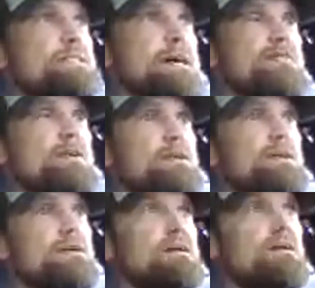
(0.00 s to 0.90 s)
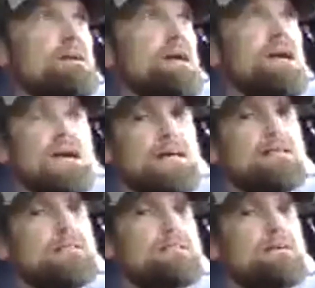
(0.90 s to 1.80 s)
the 7
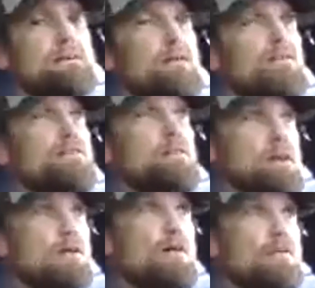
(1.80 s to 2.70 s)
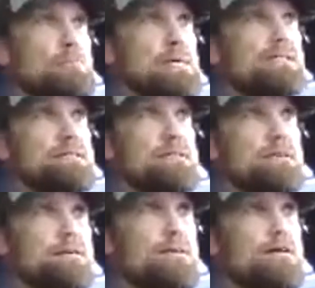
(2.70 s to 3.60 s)
heads that are on the
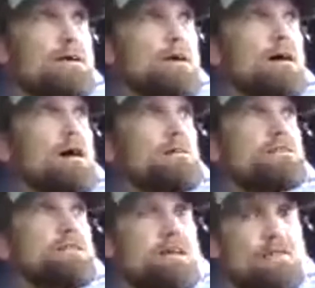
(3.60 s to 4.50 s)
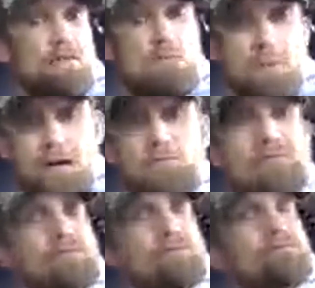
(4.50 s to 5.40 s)
beast are 7
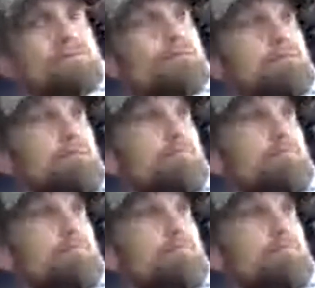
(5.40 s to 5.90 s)
mountains.